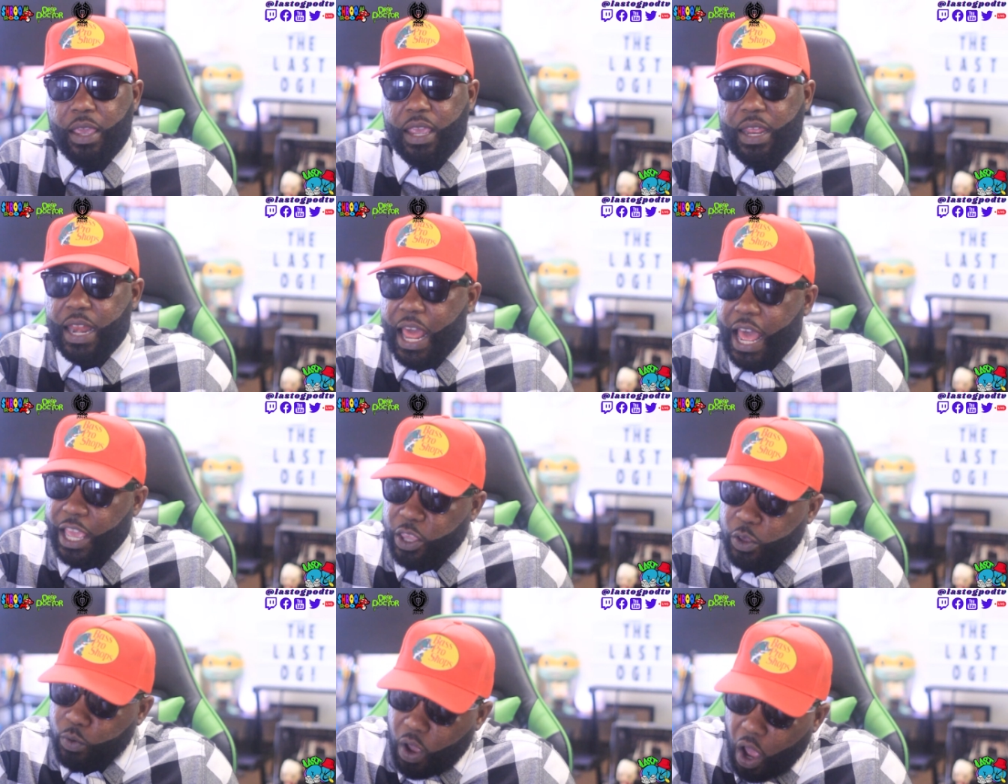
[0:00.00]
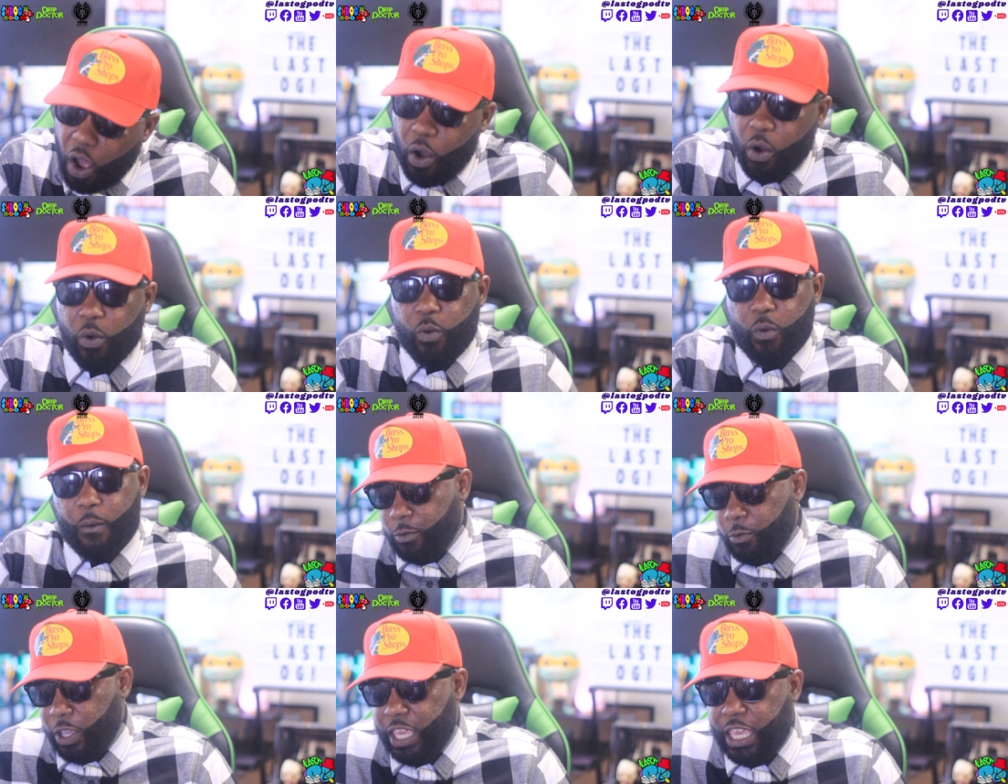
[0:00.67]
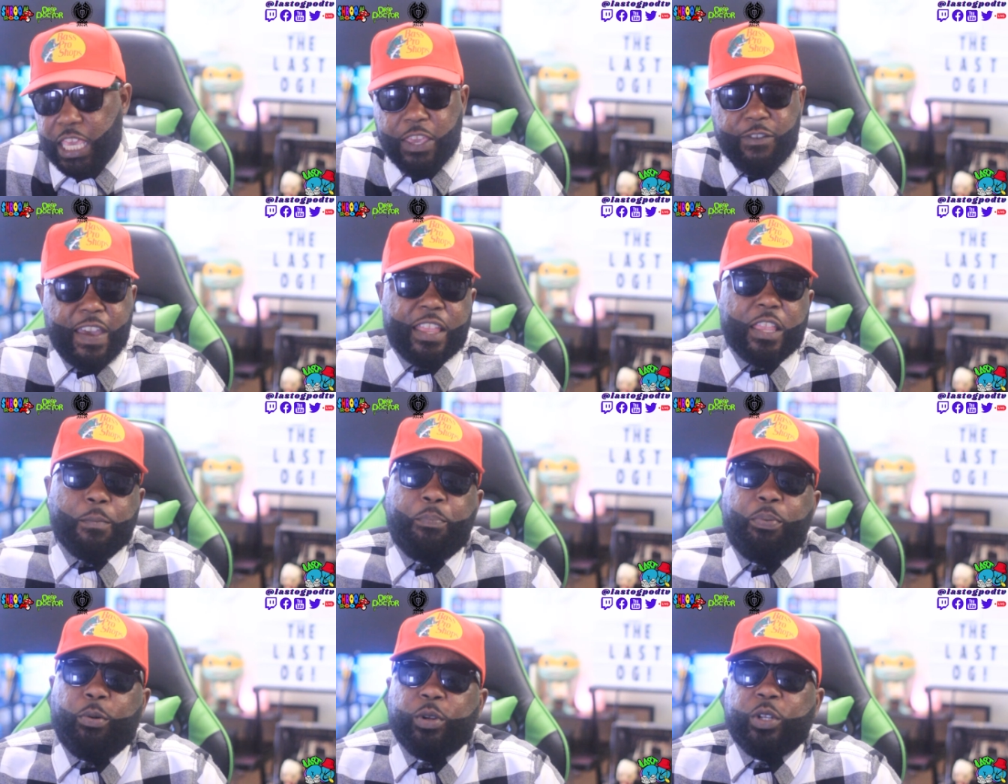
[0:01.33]
and now you gone. Eve had
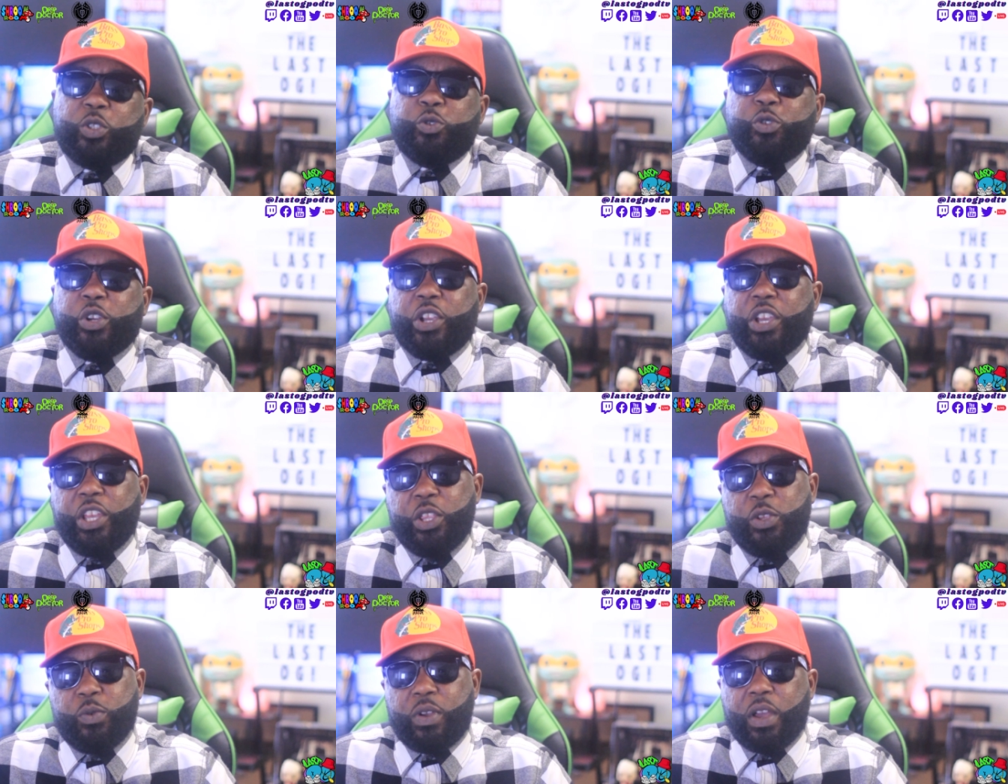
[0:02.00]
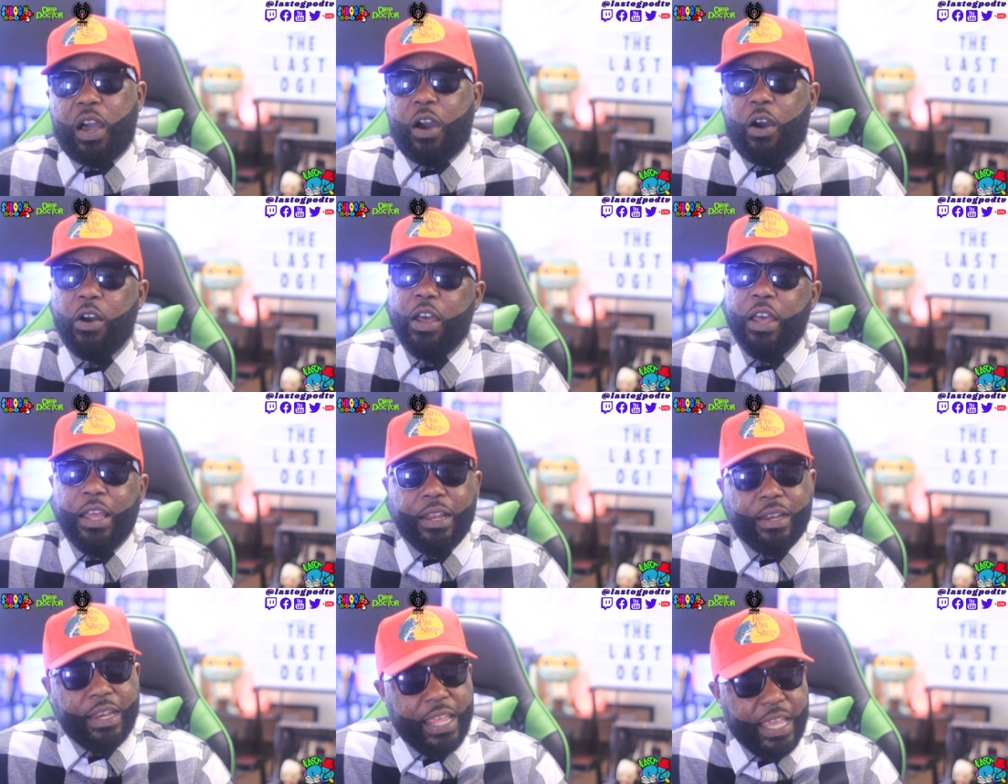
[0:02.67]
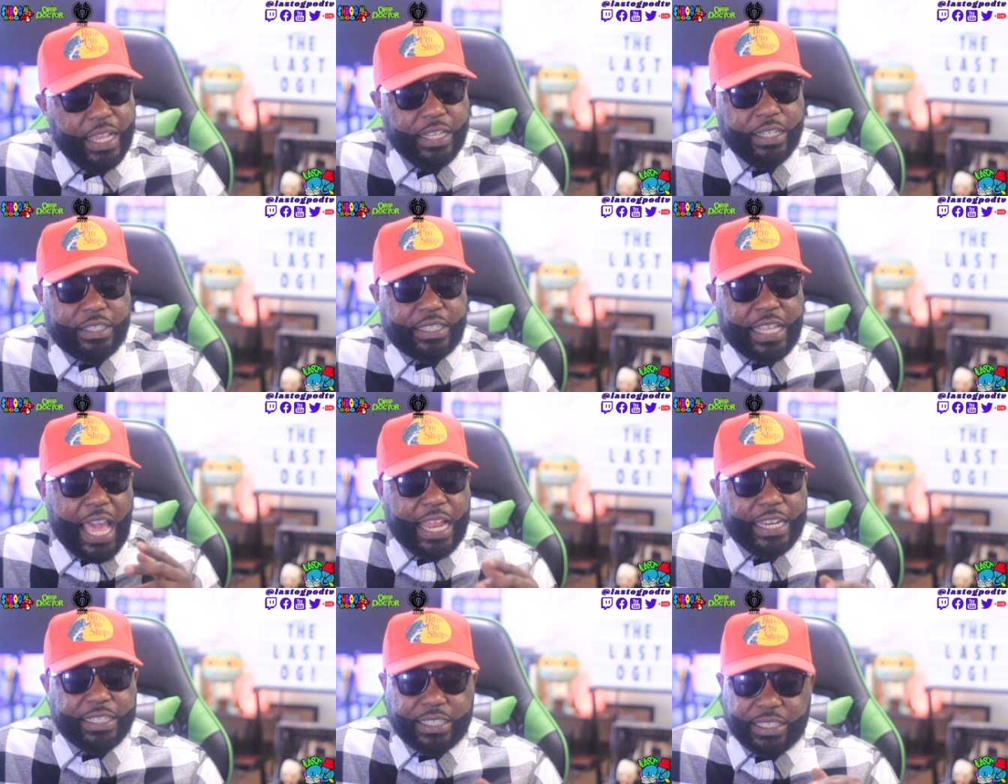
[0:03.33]
to pull the trigger and you gone. Niggas
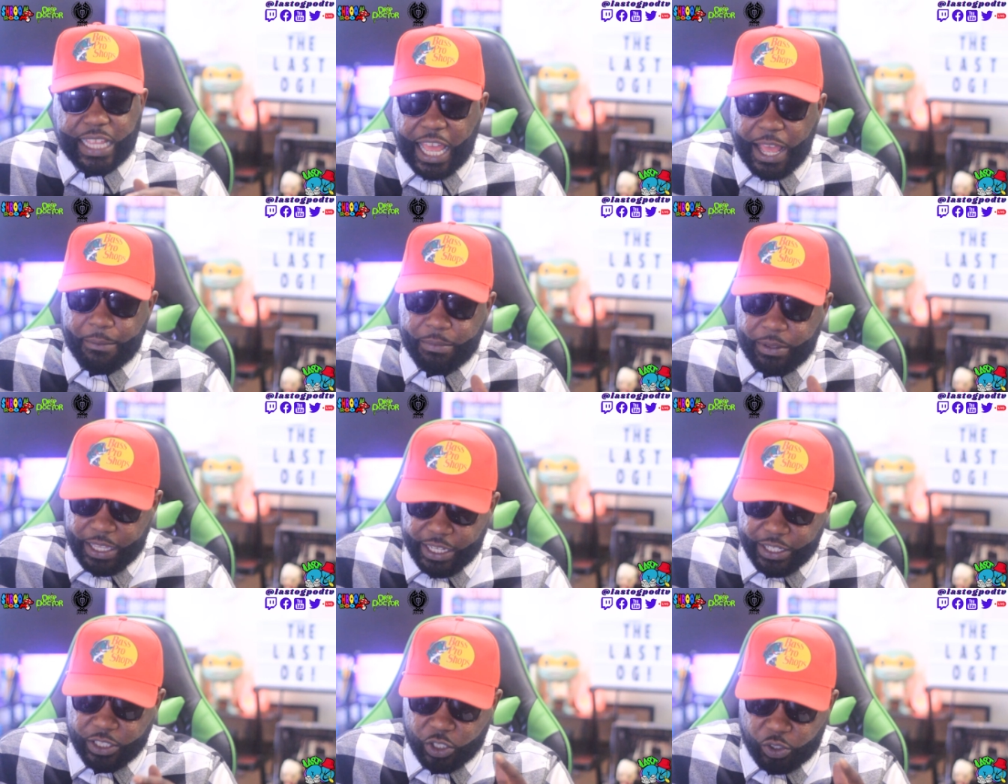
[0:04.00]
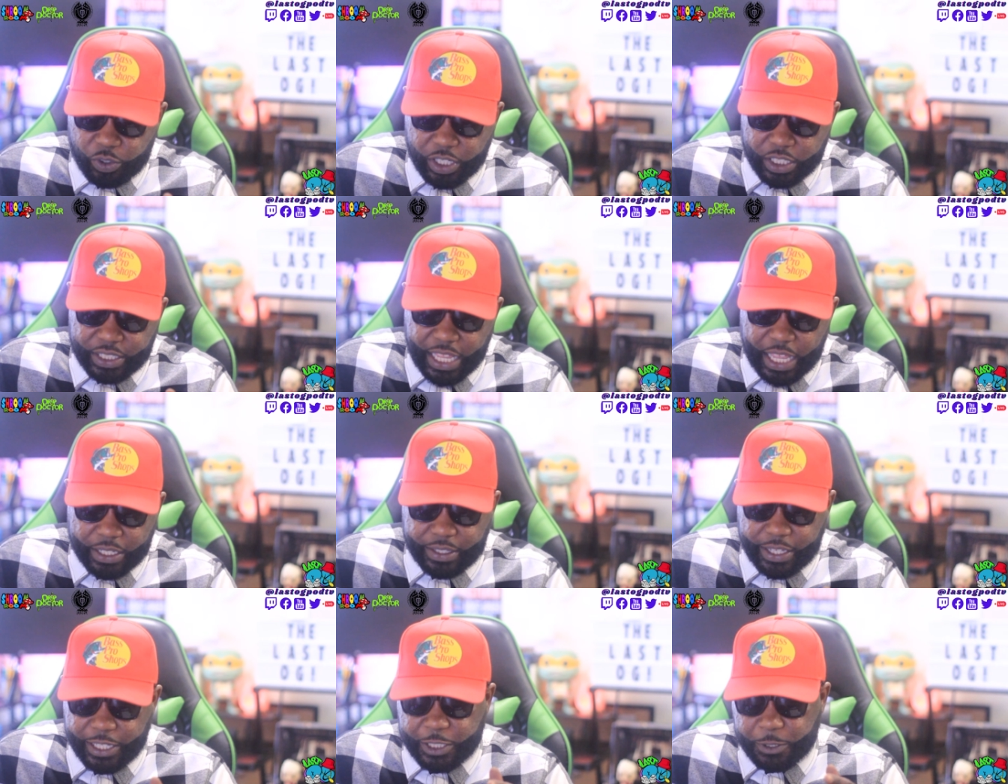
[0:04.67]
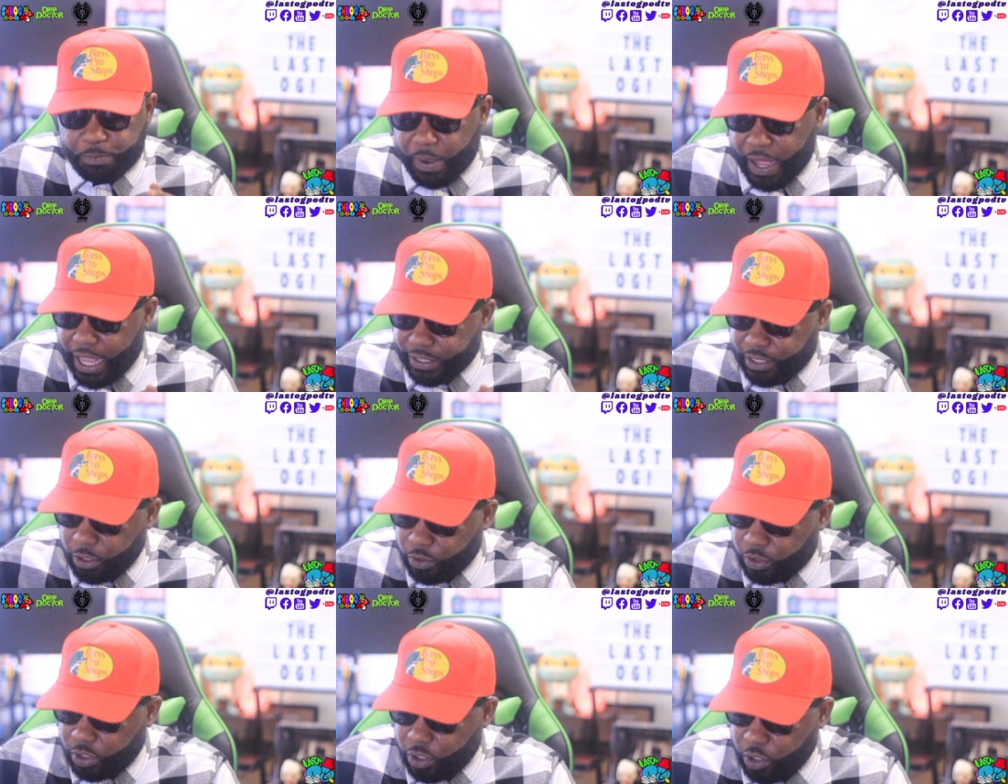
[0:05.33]
gotta stop getting tricked out they spot.
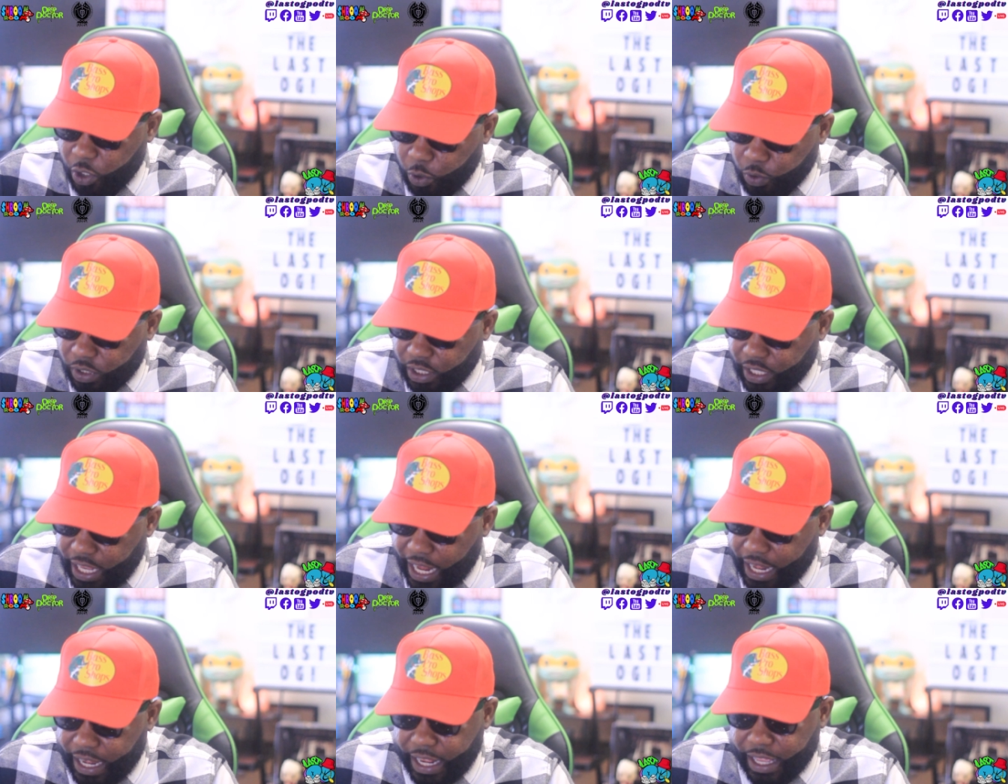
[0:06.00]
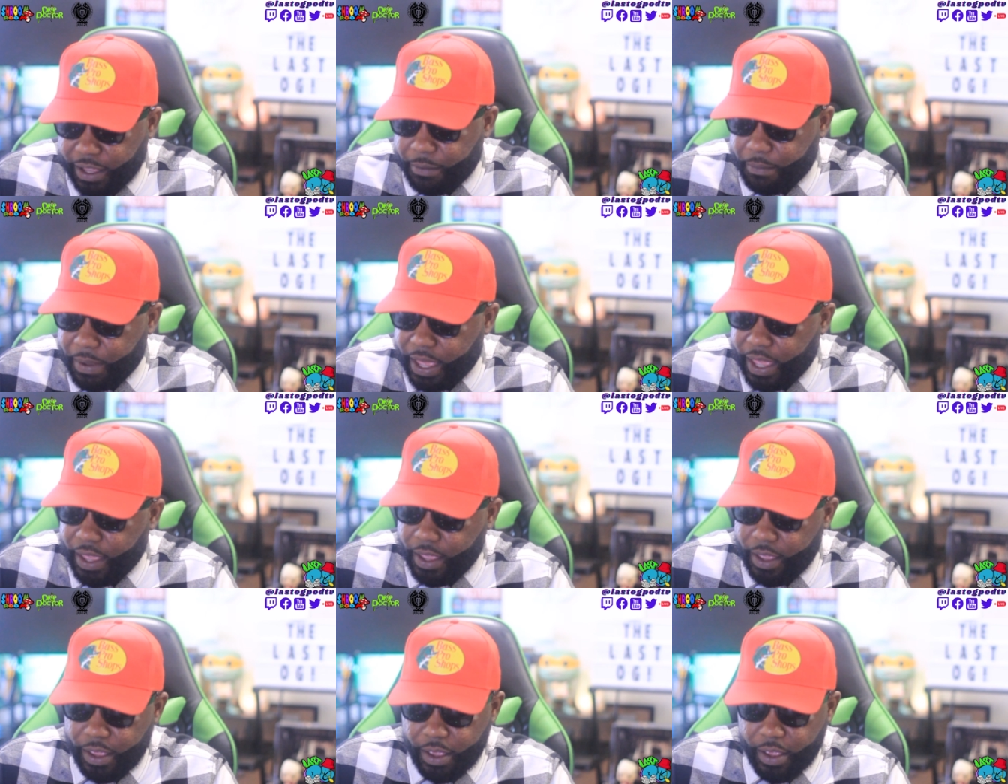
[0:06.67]
So salute to that nigga, man.